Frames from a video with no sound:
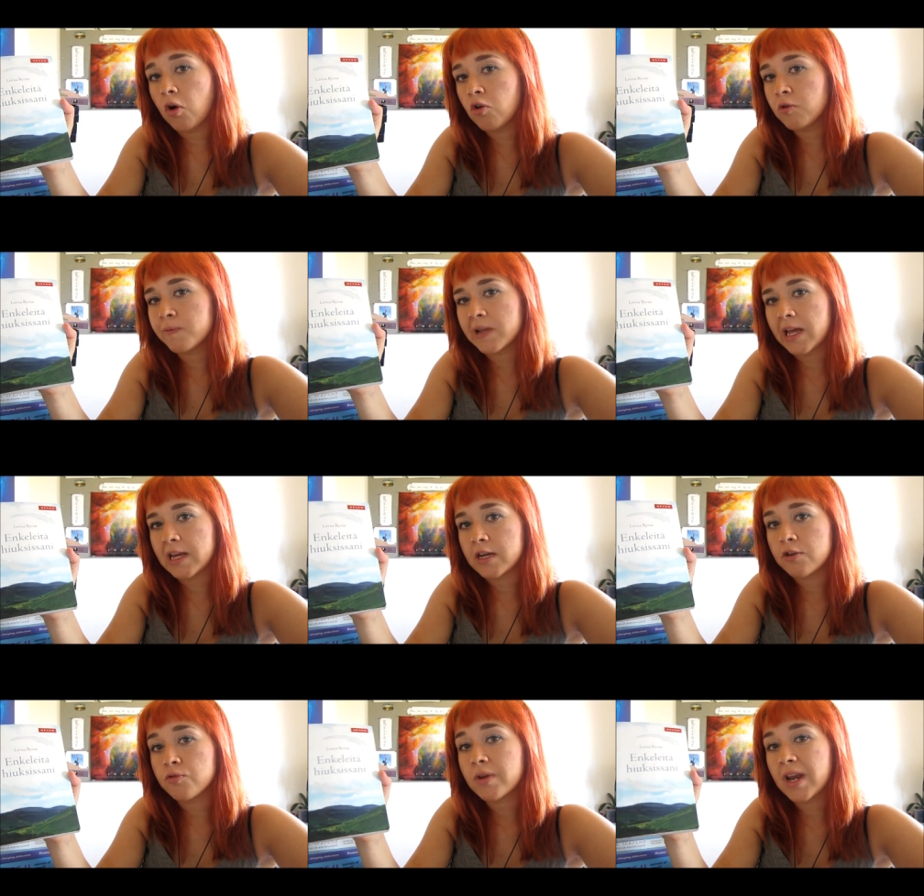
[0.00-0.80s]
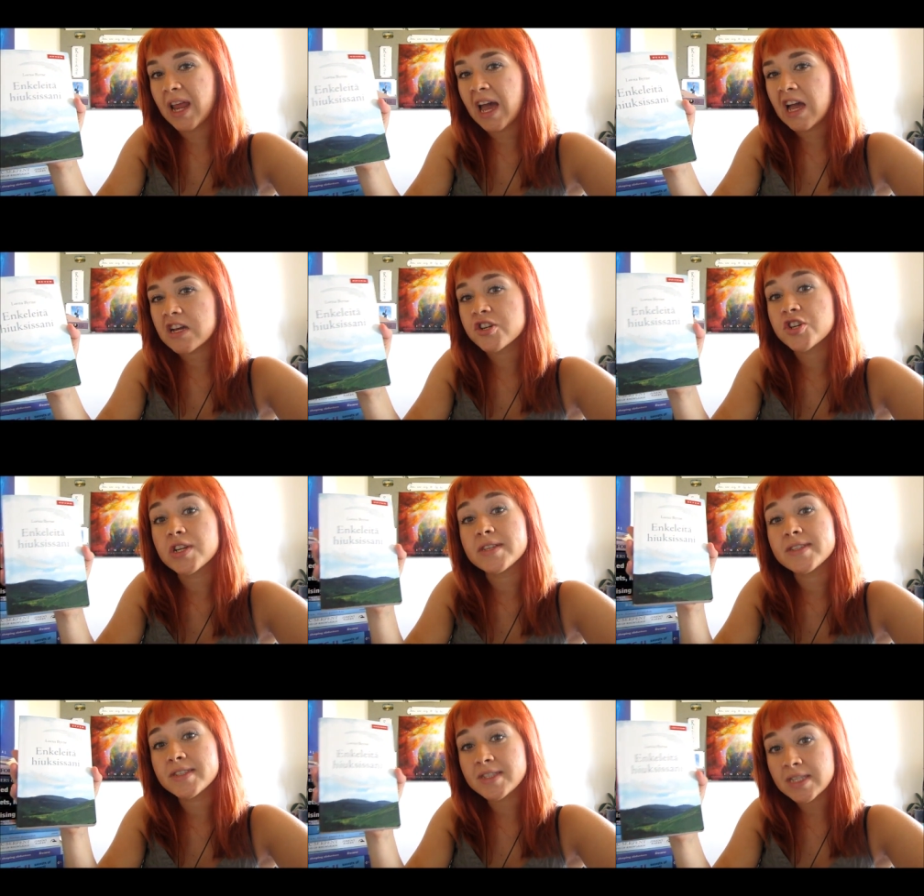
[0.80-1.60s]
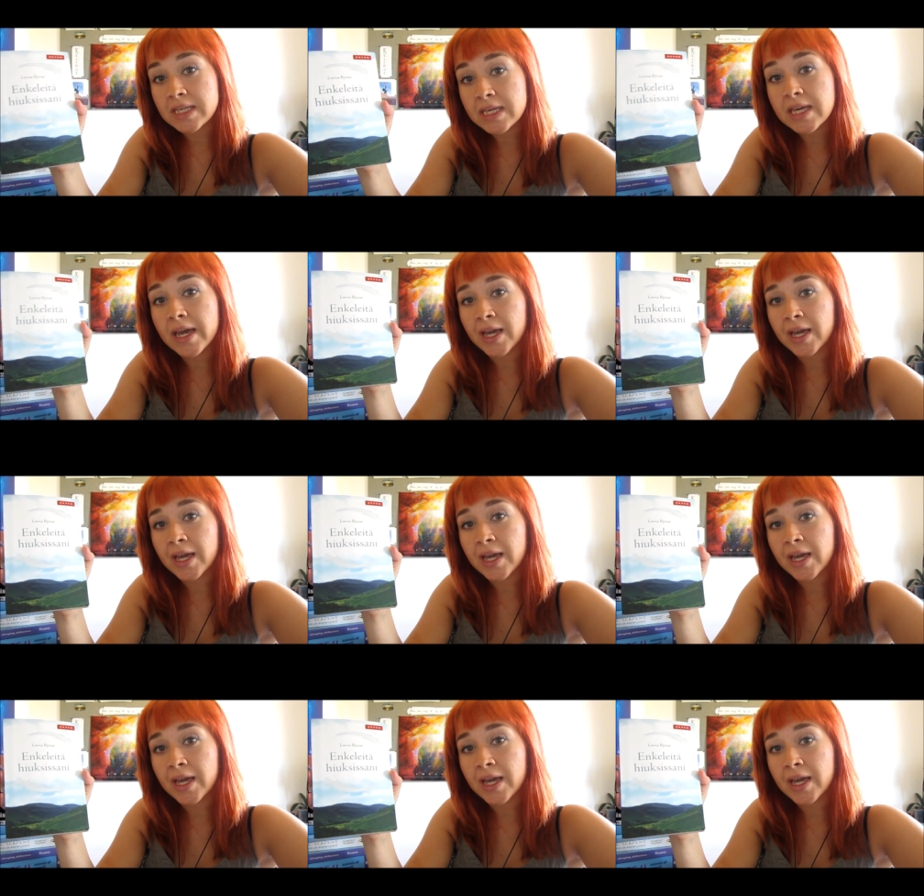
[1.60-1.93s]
whole planet who can actually see